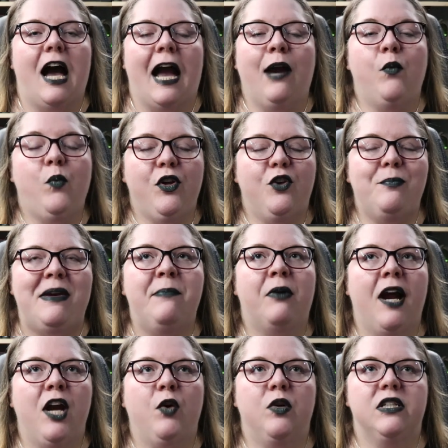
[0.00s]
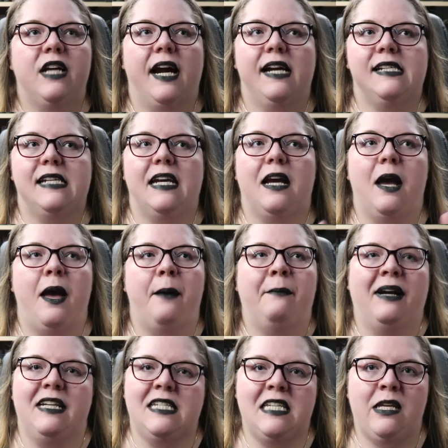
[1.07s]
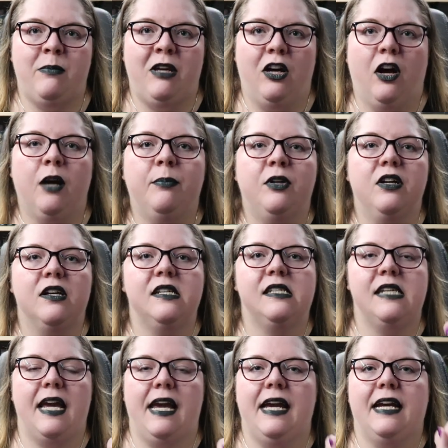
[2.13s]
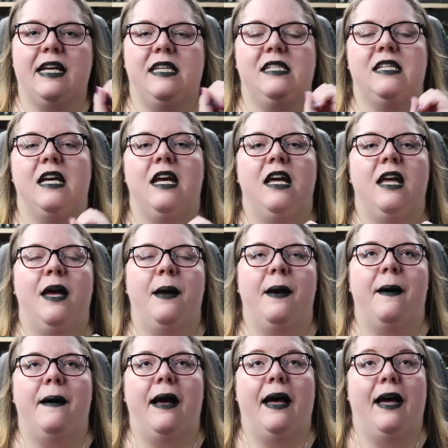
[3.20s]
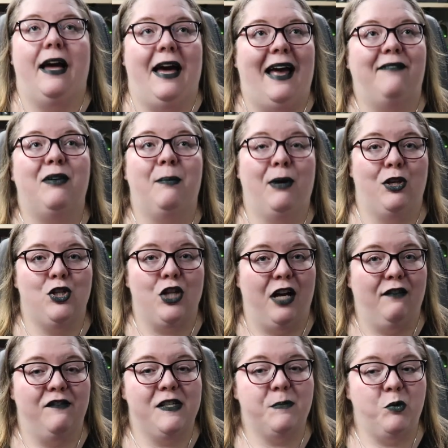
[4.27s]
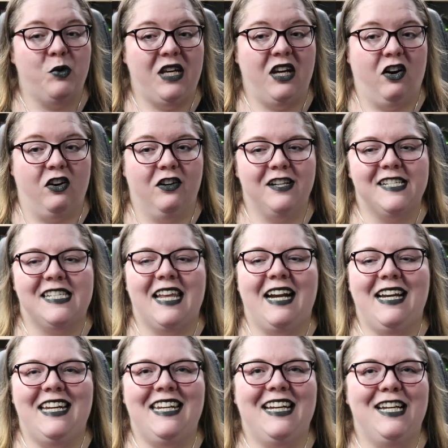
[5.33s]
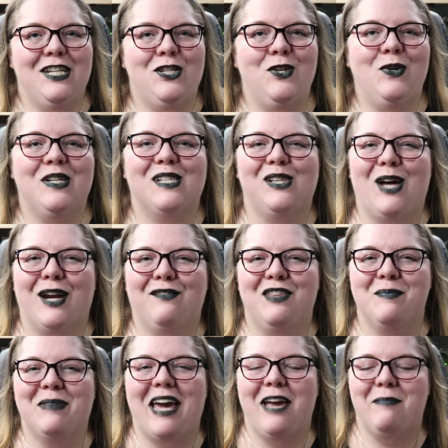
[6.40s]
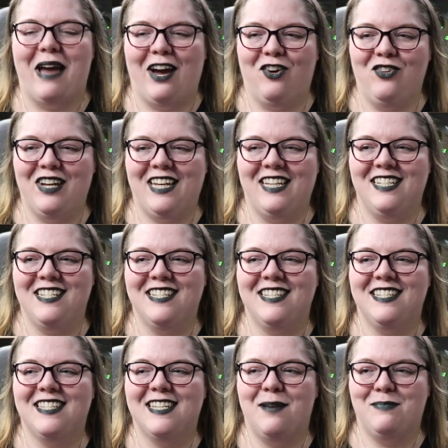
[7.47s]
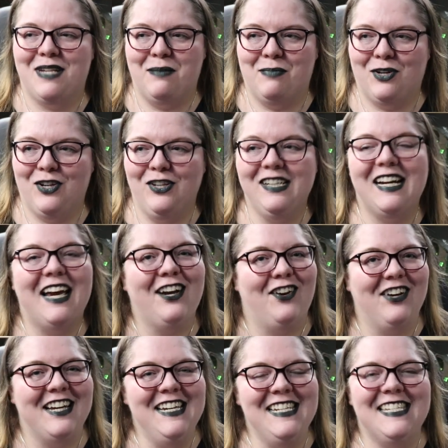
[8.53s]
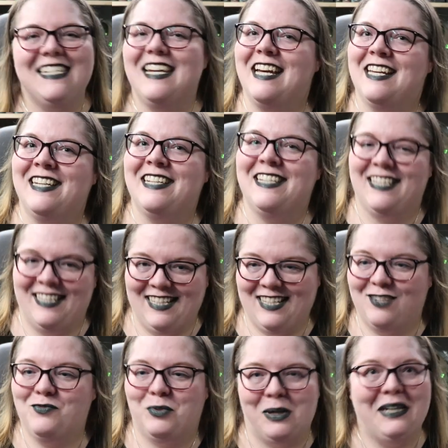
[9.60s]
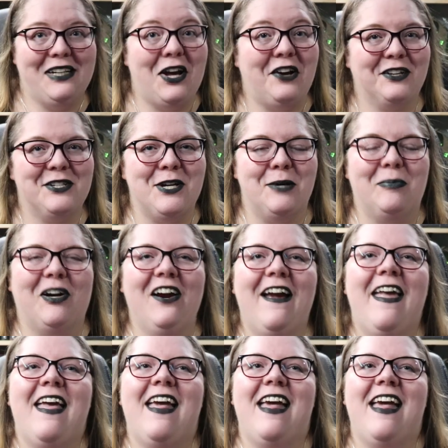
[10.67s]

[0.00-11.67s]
I will be prioritizing my TBR books and uh, I have a bunch of spooky arcs that I need to get to because a lot of them came out in September and August and we're into October.